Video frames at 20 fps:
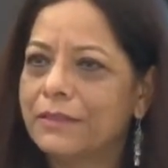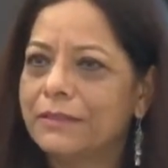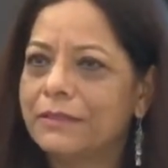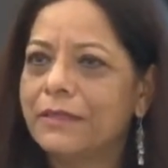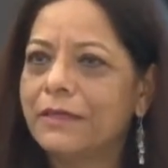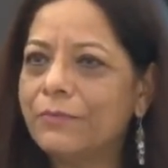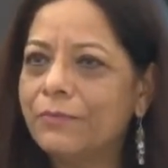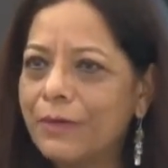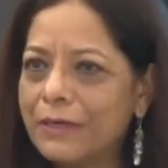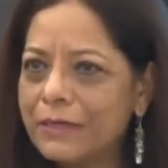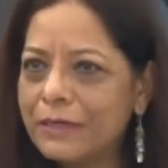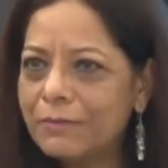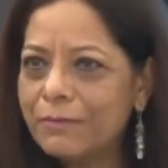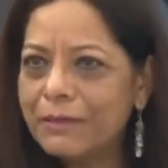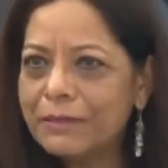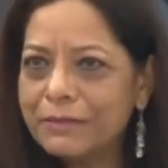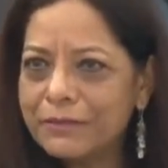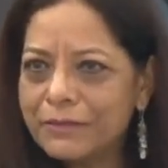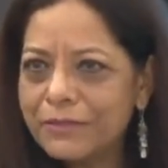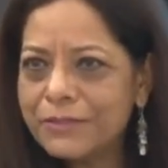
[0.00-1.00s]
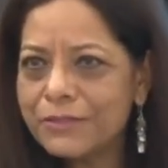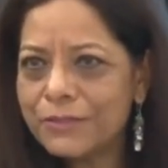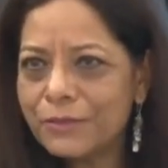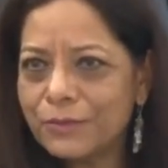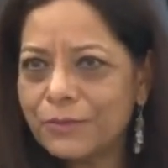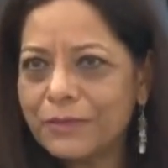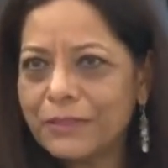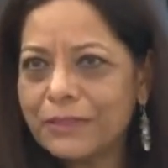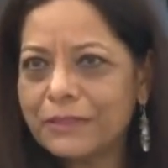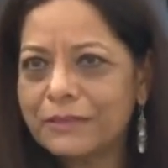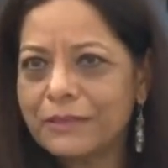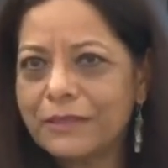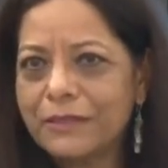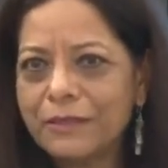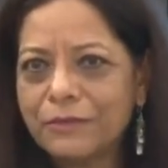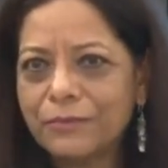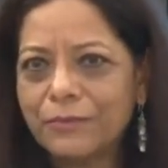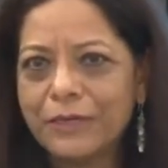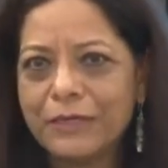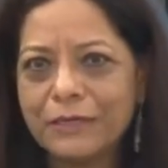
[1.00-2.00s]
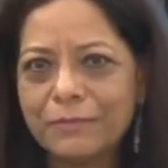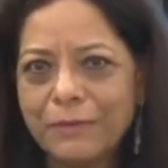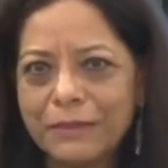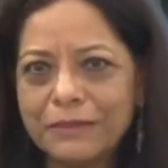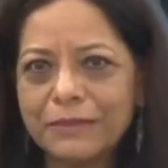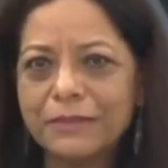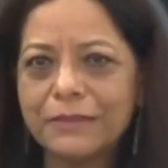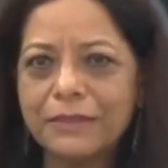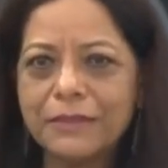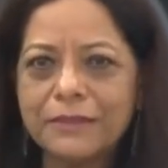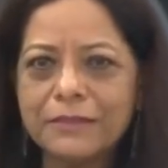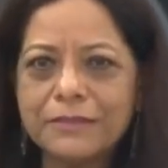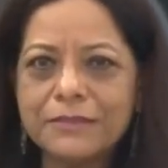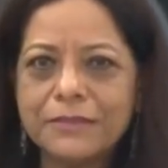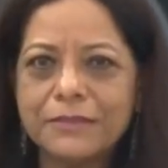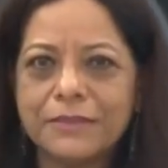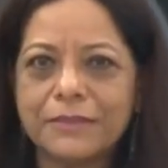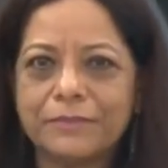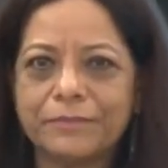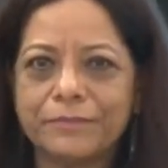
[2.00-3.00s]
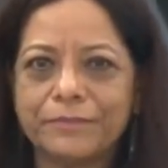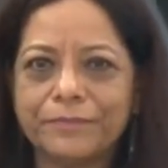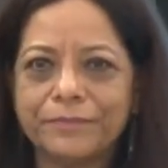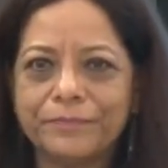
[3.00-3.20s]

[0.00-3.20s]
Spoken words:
They're worried about the story. They're not worried about the leadership.